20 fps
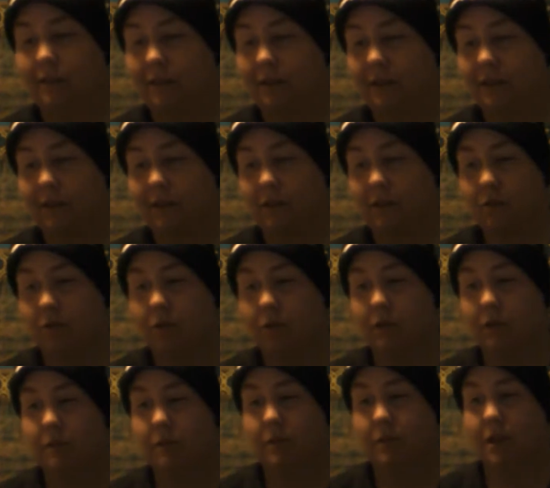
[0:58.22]
this is
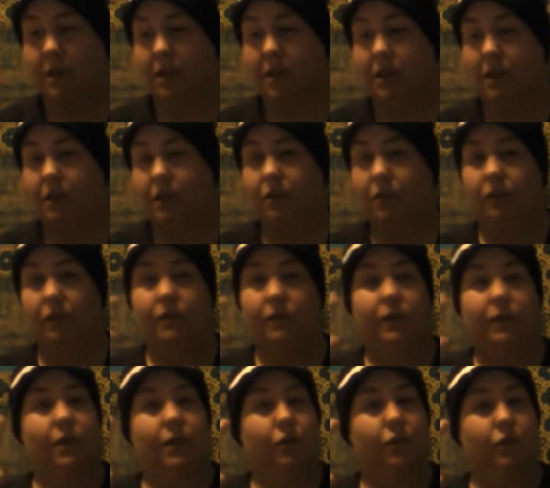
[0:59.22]
going to be two
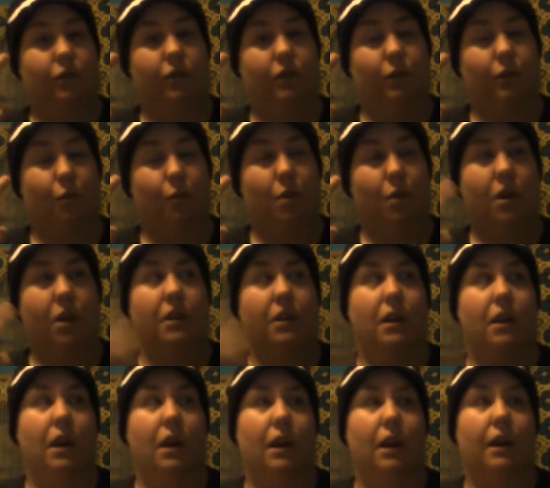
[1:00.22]
videos in
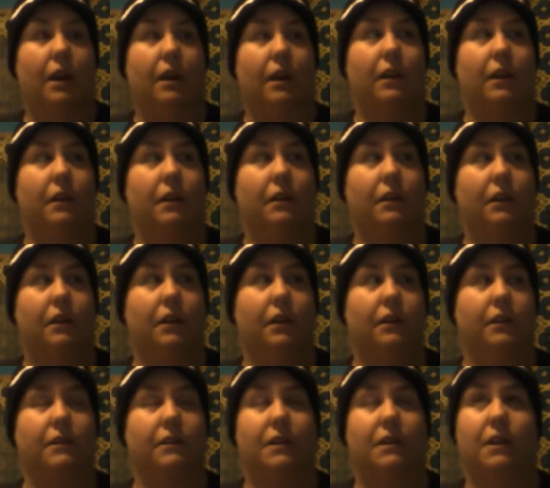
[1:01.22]
one. I
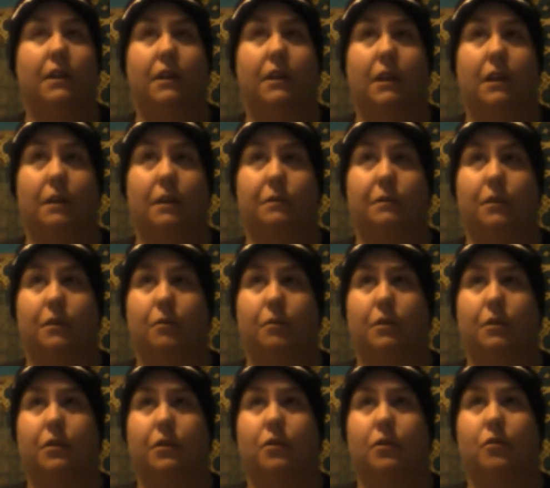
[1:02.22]
had decided that I was
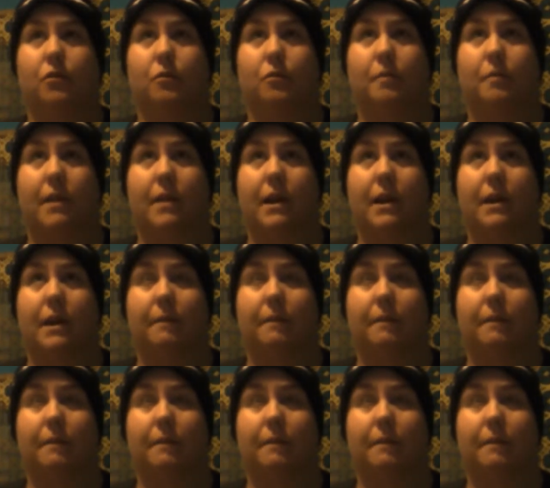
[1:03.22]
going to do my